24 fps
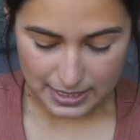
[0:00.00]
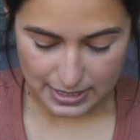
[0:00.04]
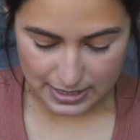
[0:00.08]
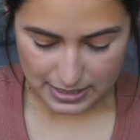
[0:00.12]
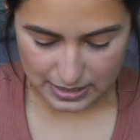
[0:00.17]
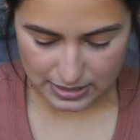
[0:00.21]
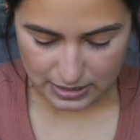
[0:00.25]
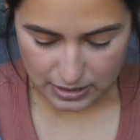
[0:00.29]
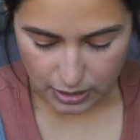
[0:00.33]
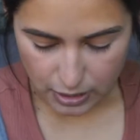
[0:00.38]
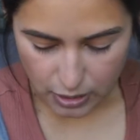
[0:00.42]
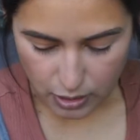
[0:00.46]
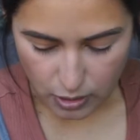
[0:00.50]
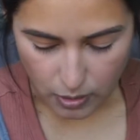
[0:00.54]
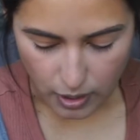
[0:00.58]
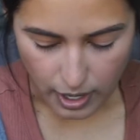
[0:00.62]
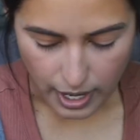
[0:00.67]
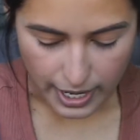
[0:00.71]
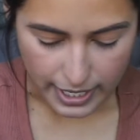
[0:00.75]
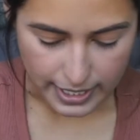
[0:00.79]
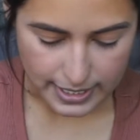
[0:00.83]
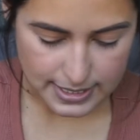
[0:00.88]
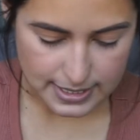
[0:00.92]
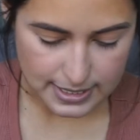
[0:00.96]
So
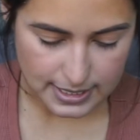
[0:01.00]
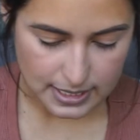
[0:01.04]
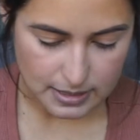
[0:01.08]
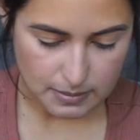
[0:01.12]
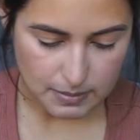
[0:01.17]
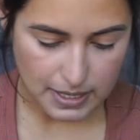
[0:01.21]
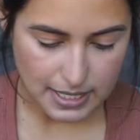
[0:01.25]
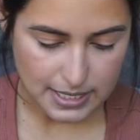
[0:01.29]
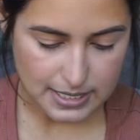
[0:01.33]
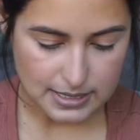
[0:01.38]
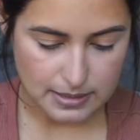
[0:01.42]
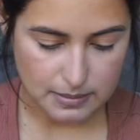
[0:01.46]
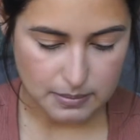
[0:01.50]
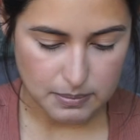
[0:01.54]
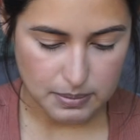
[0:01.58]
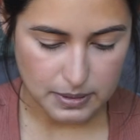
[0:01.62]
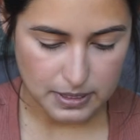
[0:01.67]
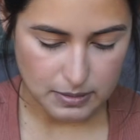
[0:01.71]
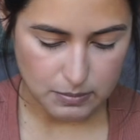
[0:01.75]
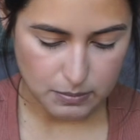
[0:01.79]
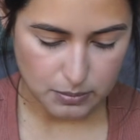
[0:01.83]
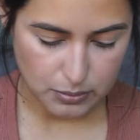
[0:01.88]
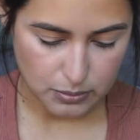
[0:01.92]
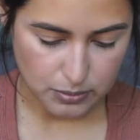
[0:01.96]
I did make some
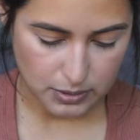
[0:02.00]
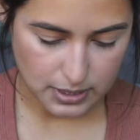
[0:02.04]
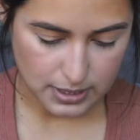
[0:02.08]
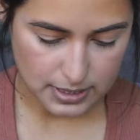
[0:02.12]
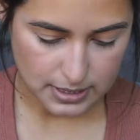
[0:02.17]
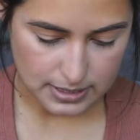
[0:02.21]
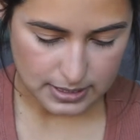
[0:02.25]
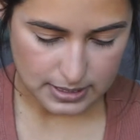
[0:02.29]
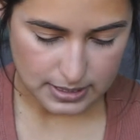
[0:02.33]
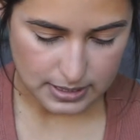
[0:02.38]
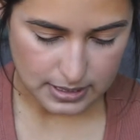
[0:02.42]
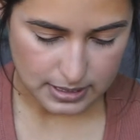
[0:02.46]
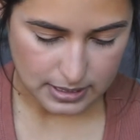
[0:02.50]
pinpoints